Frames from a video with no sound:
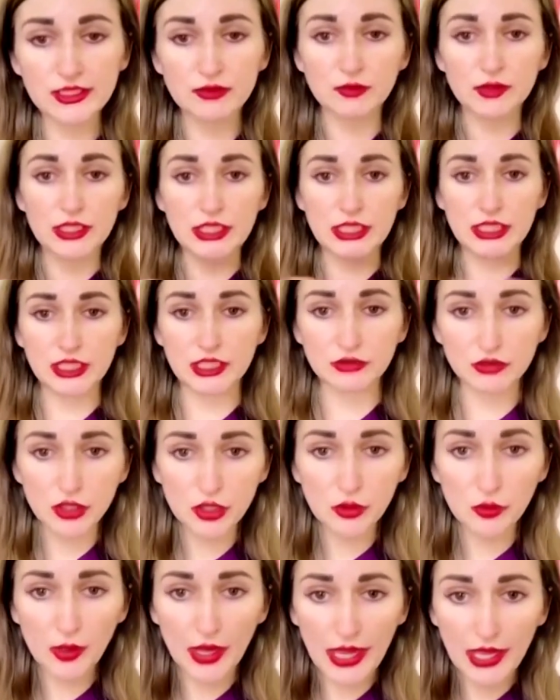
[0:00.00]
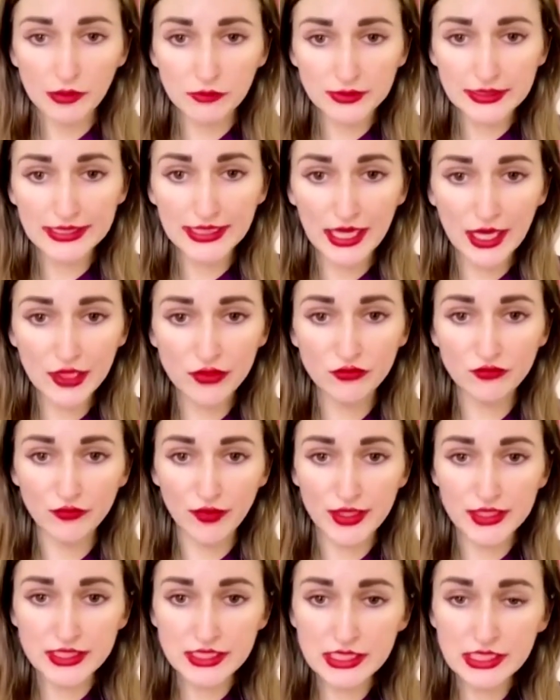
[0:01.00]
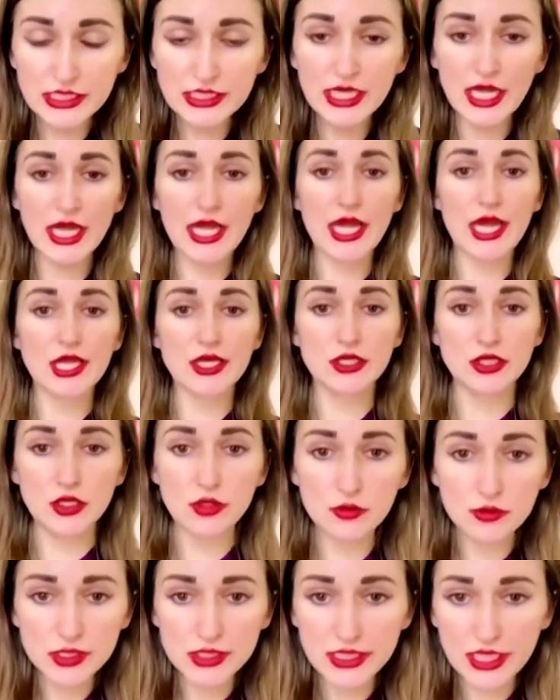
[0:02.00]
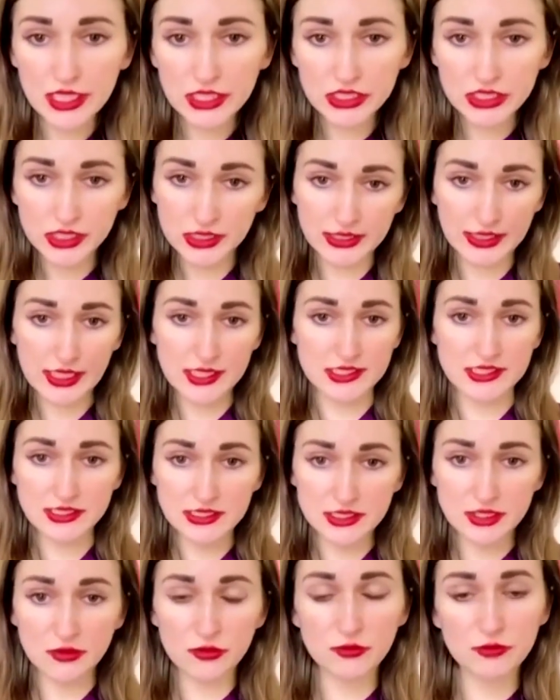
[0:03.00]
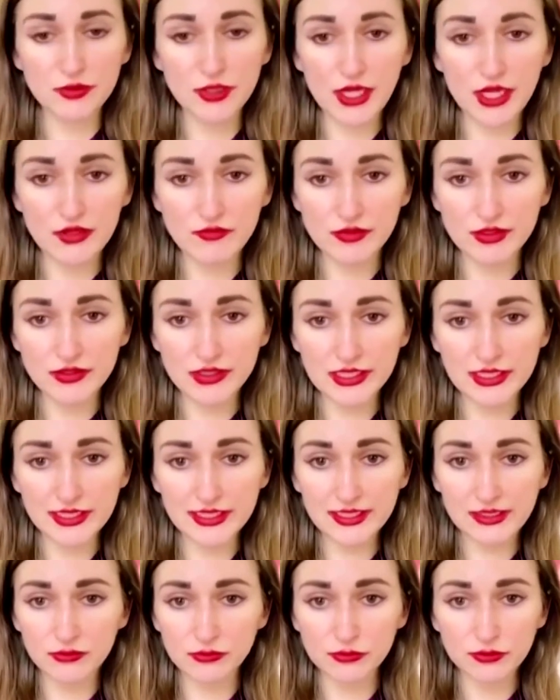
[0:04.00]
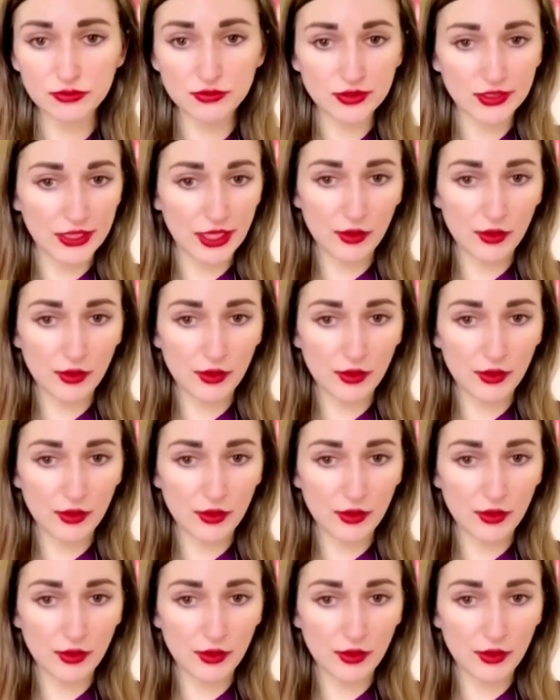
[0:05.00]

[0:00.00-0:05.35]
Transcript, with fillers: a pseudonym that she said on her website referred to Genghis Khan, quote, but with more pizzazz.